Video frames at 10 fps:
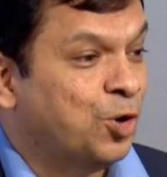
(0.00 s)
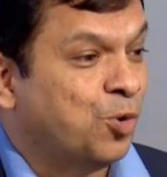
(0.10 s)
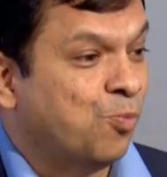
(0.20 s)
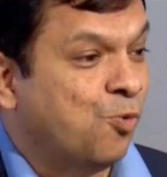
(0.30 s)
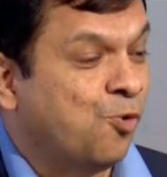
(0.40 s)

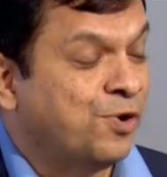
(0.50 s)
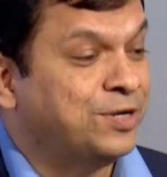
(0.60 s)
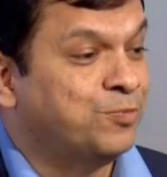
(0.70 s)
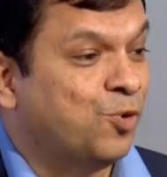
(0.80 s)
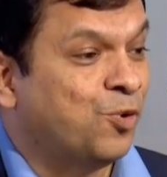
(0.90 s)
more and
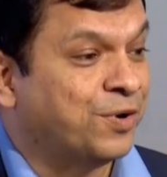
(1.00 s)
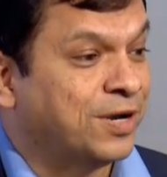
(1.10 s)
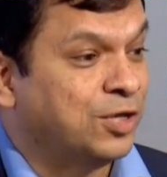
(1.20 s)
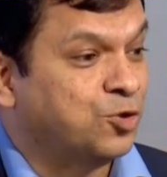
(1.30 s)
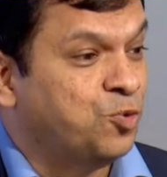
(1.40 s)
more
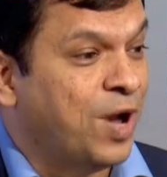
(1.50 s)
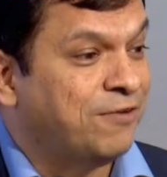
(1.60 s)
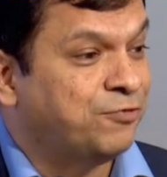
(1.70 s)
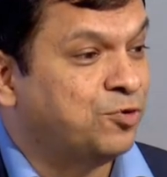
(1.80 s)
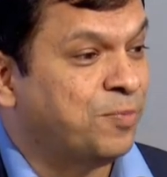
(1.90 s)
you
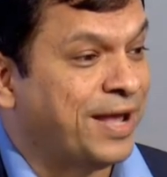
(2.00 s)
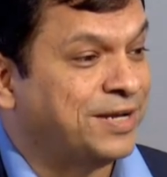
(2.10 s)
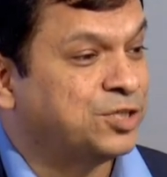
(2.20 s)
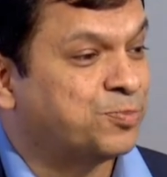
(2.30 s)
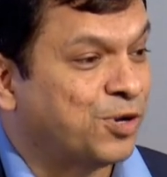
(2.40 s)
have to
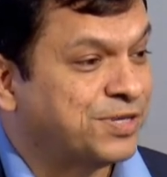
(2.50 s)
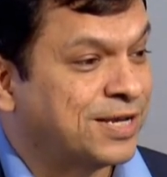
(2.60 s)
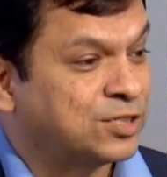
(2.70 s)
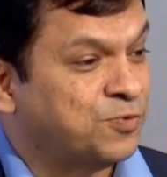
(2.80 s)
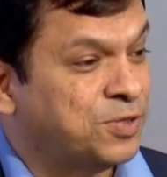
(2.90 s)
manage
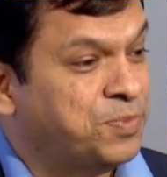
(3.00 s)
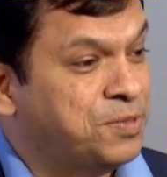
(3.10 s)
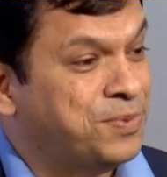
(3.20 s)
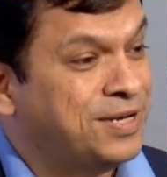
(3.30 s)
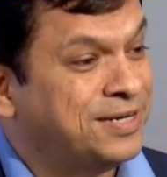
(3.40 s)
projects with
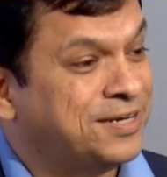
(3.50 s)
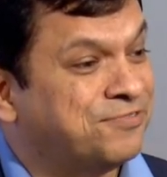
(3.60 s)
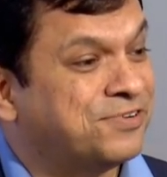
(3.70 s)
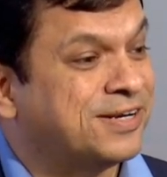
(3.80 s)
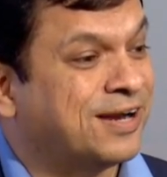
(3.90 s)
people in
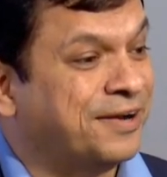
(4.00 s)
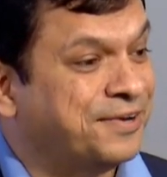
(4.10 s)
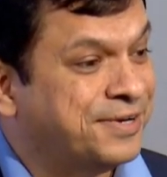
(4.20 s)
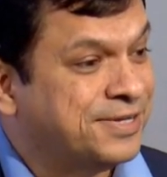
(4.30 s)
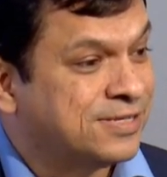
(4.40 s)
different
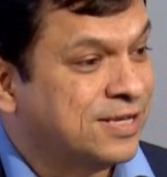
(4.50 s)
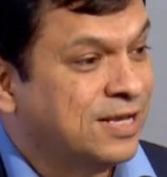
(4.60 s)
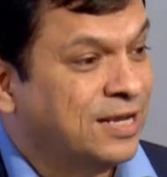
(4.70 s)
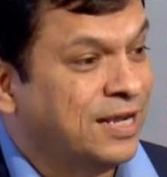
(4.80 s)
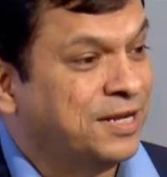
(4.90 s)
countries,
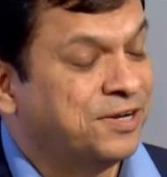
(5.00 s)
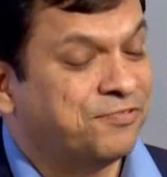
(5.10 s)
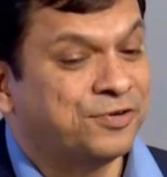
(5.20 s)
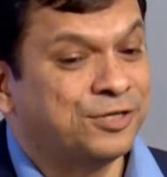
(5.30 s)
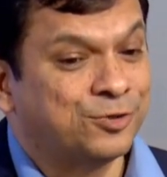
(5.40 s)
in
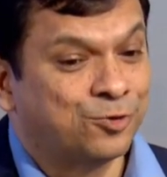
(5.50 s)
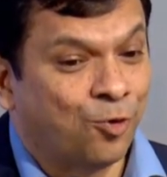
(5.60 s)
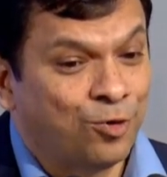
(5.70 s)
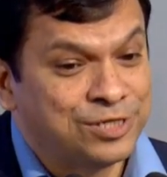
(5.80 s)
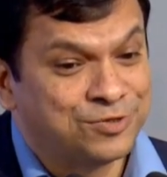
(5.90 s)
different
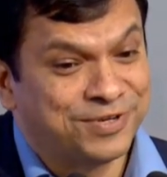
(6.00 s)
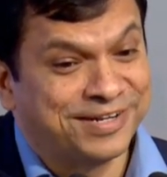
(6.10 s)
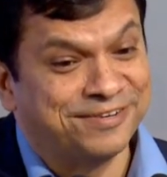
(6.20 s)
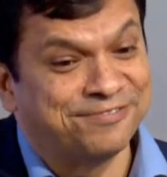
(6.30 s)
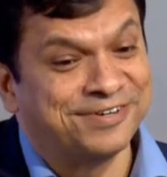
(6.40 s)
roles, with
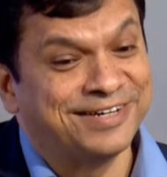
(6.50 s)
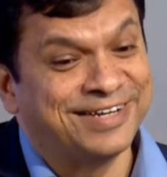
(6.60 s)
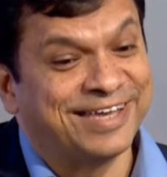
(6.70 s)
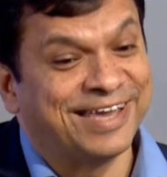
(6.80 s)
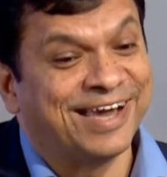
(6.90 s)
different
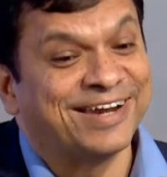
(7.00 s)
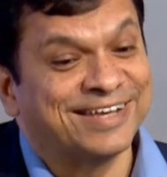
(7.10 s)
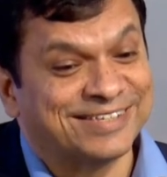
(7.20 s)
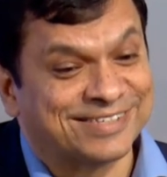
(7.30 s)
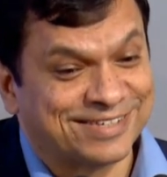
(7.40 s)

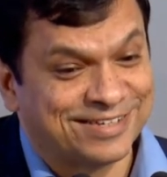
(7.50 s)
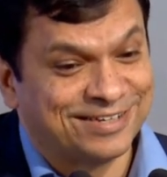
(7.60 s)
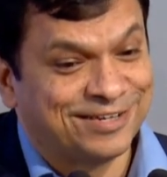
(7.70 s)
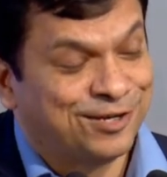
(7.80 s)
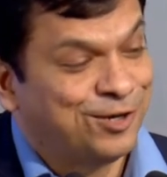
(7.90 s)
KRAs.
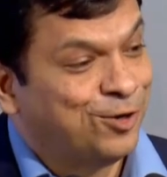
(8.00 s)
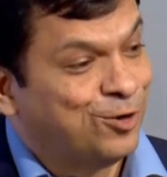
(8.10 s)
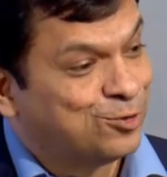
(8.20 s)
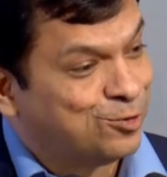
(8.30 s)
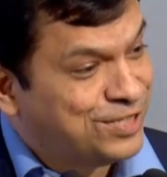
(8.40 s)

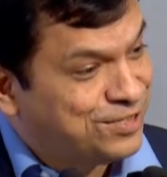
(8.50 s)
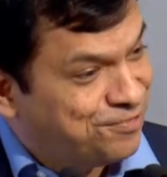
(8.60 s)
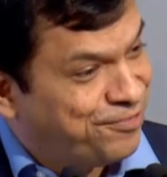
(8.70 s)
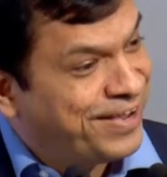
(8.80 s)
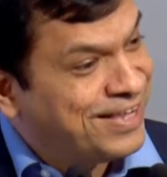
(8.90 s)
So this
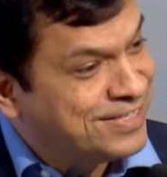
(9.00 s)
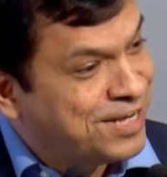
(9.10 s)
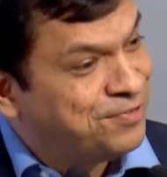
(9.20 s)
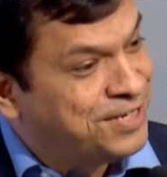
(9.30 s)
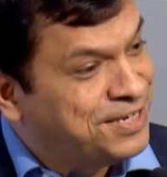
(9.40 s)
phrase
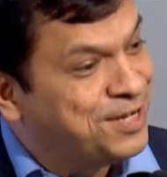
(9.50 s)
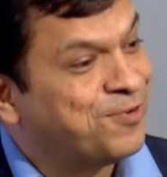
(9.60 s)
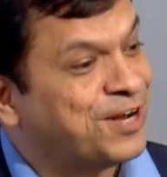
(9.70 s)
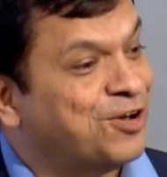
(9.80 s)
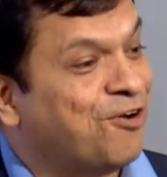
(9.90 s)
that we hear
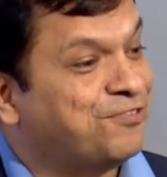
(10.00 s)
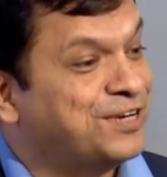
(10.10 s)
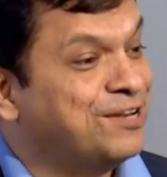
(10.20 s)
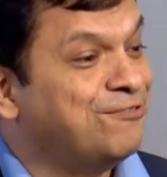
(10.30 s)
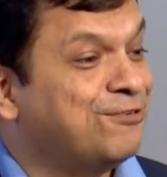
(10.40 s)
very often,
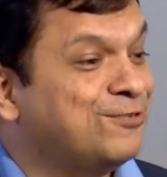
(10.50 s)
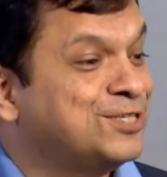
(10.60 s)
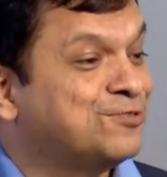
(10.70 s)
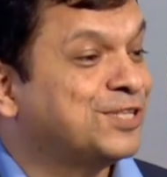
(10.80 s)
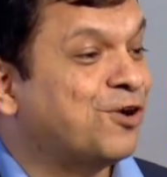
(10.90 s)

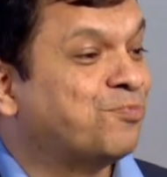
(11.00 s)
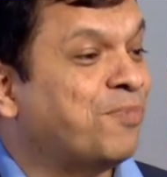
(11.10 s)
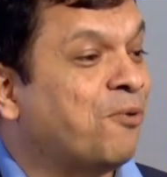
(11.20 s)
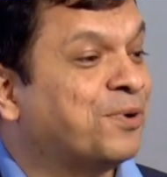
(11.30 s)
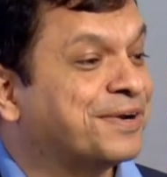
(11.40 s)
influence without
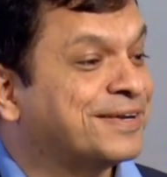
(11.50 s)
power,